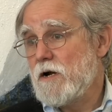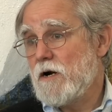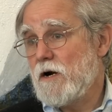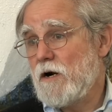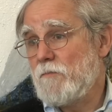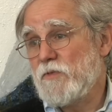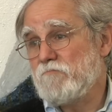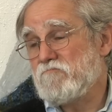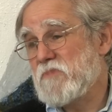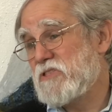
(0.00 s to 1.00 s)

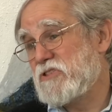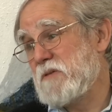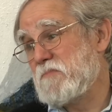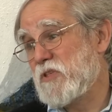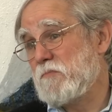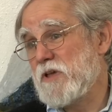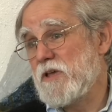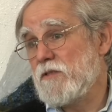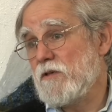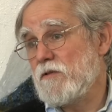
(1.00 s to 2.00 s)
Um, it seems to
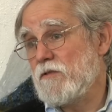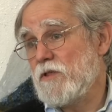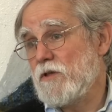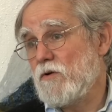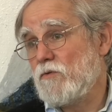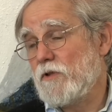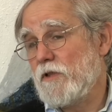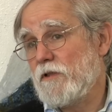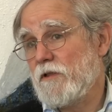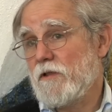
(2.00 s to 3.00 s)
me the
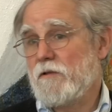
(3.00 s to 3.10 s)
only